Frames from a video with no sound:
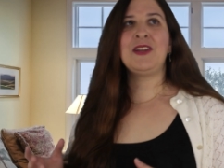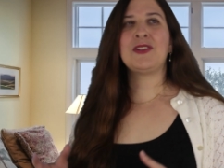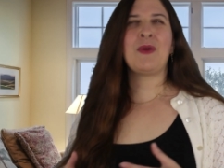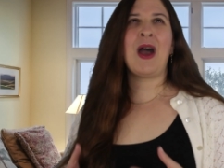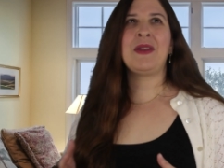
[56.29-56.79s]

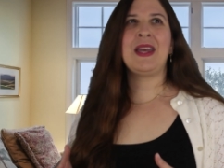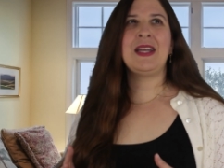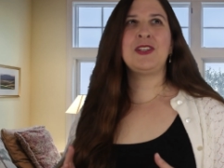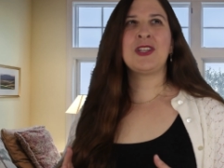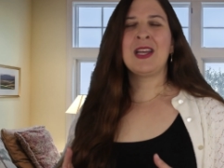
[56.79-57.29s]
around
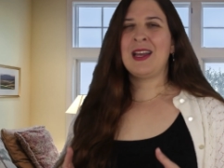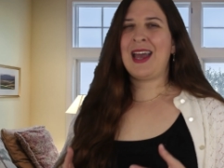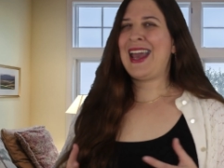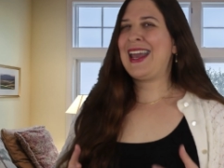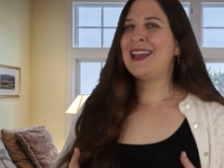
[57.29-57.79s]
age
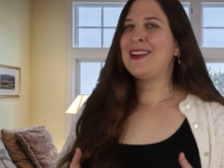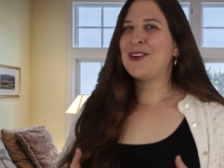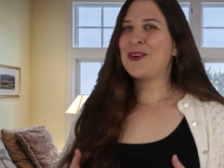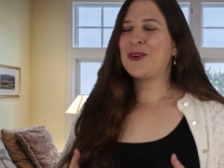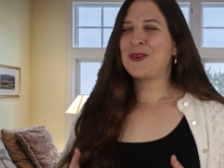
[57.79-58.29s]
8
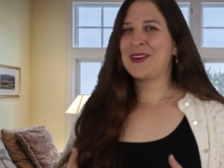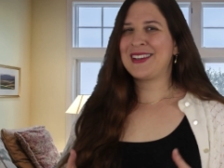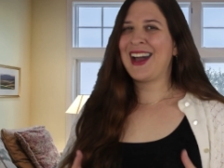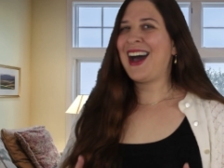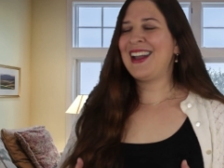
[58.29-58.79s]
or
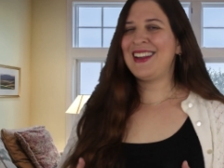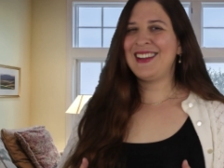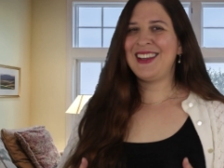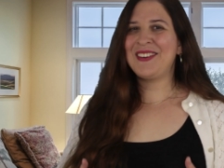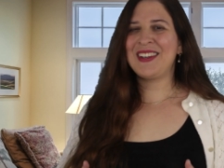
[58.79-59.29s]
9
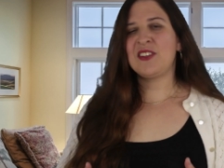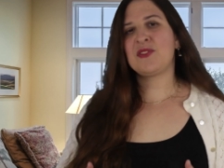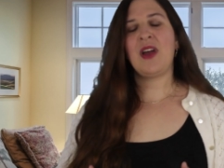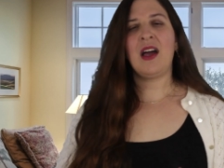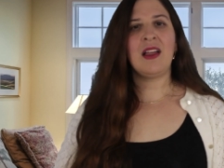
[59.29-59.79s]
here in
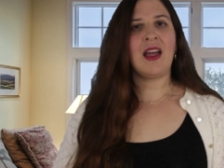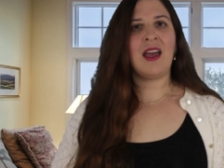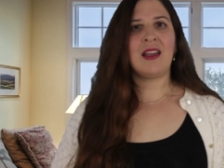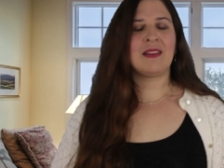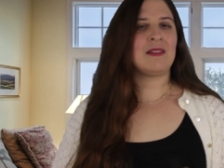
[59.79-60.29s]
Israel,
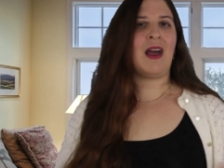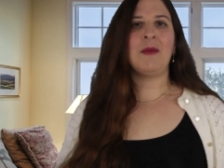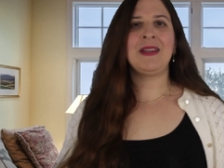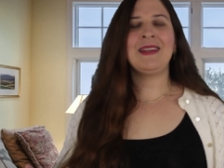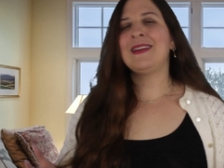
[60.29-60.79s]
and I
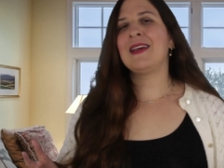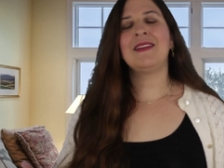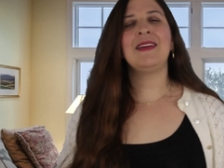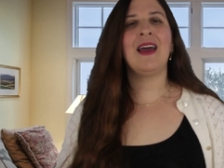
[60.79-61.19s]
mean, nothing